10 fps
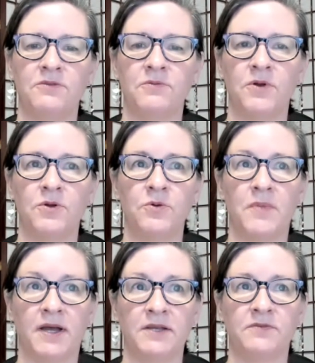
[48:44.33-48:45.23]
through
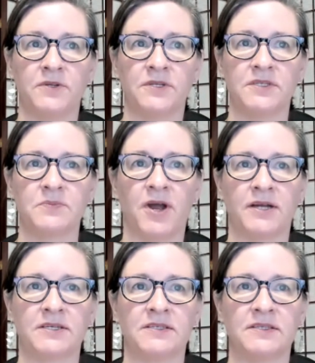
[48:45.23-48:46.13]
mindfulness
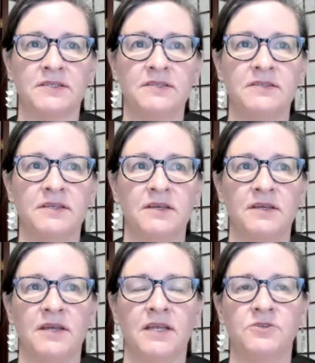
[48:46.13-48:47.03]
practices
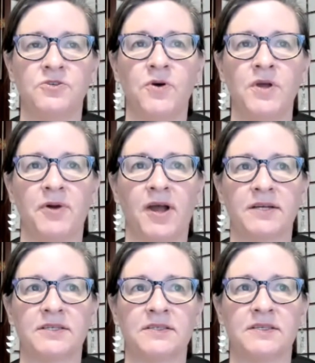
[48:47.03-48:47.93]
and joy
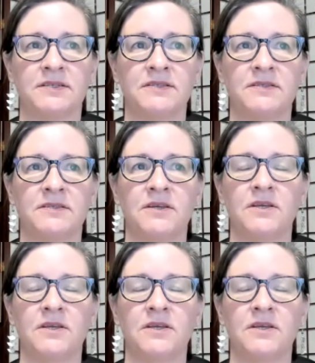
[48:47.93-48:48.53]
practices,